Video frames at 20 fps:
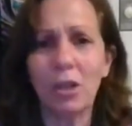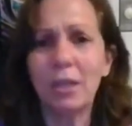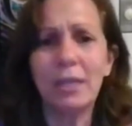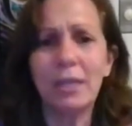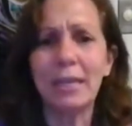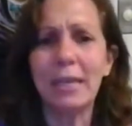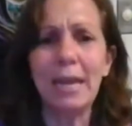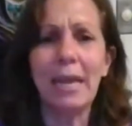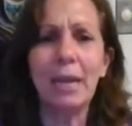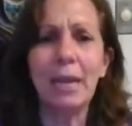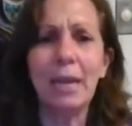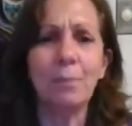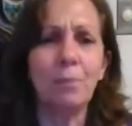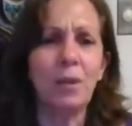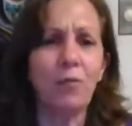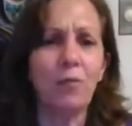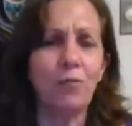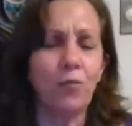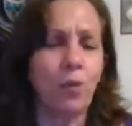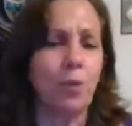It can't
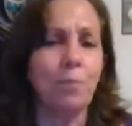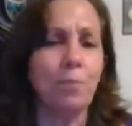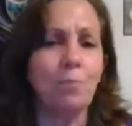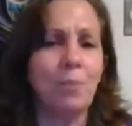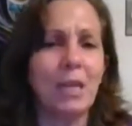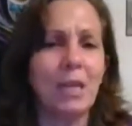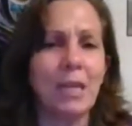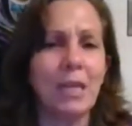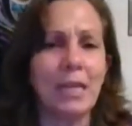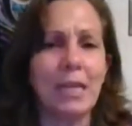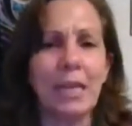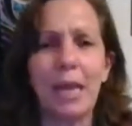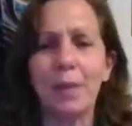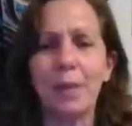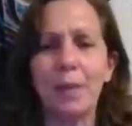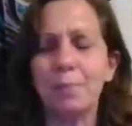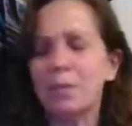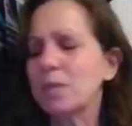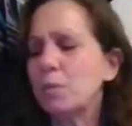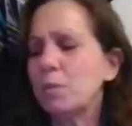be for me.
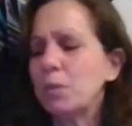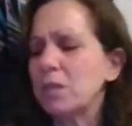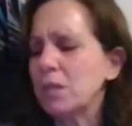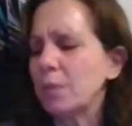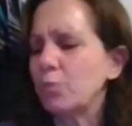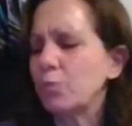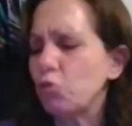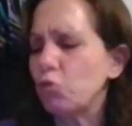It must be some